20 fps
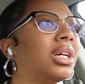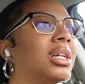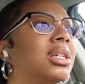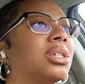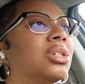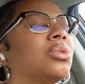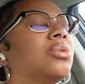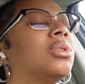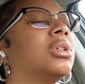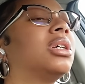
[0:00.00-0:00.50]
I
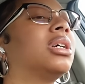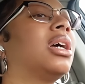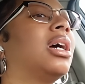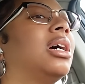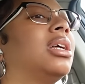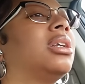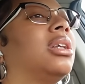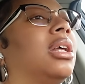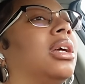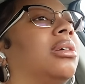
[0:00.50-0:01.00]
just want to
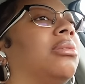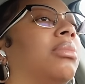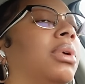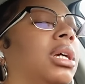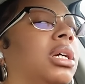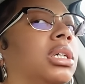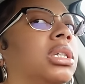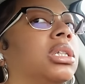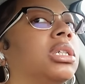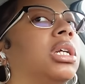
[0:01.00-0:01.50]
kind of like
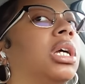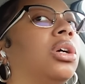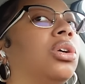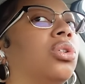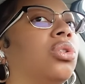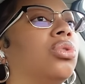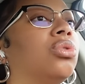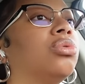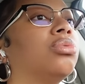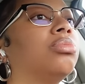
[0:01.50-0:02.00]
make her stay
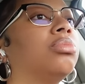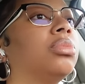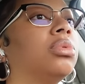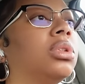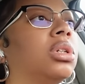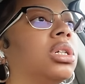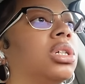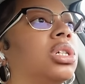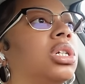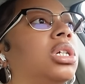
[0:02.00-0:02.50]
home
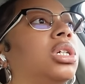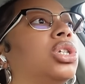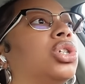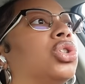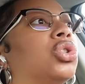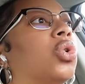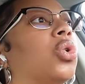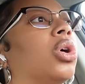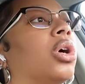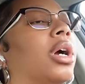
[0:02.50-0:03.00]
because she's
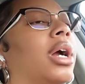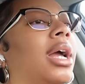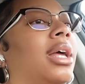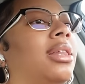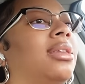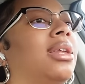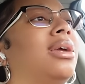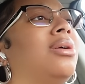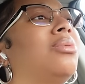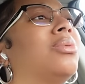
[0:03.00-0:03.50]
sore
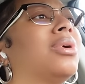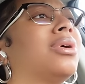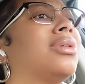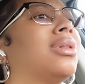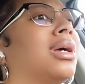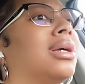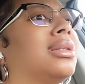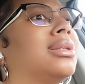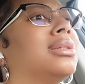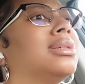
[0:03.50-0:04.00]
and they wear
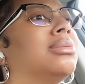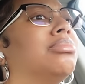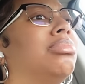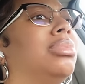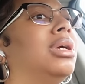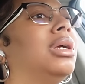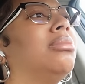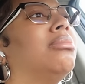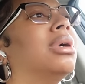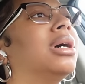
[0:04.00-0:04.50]
like this
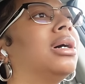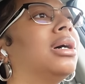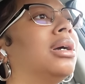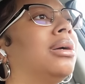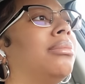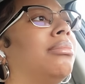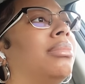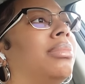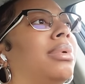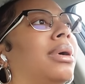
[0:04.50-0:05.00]
big
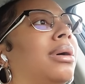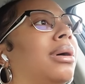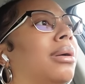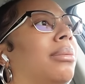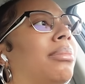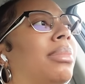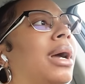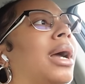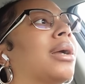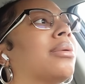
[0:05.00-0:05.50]
behind
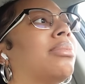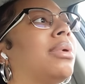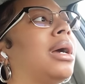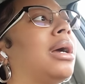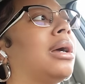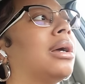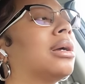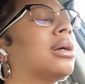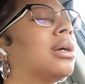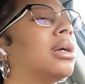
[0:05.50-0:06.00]

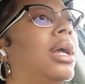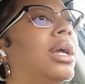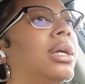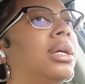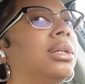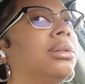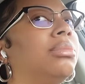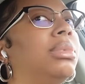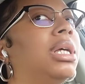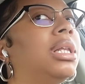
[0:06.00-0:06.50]
backpack
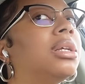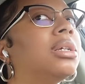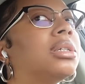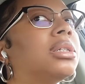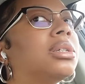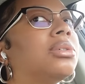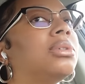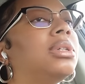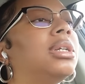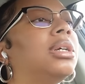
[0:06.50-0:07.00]
and Mila's
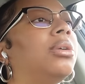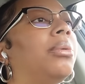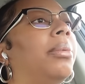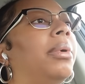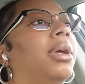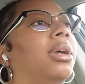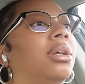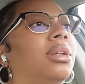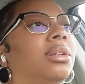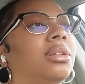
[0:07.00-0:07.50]
so little
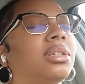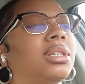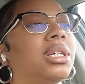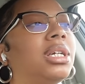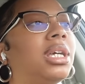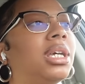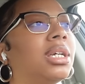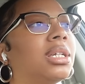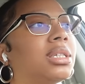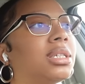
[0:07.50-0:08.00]
bit. She
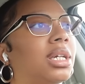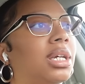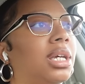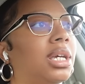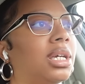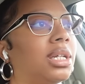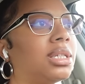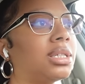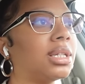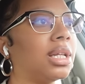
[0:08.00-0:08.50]
can't take
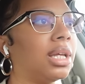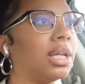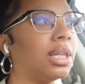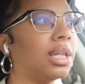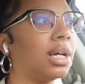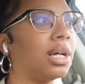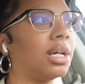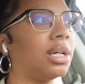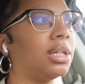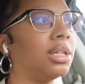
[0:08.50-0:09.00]
hits like
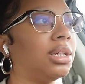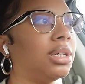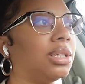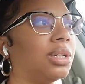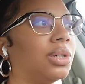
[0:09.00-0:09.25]
that, you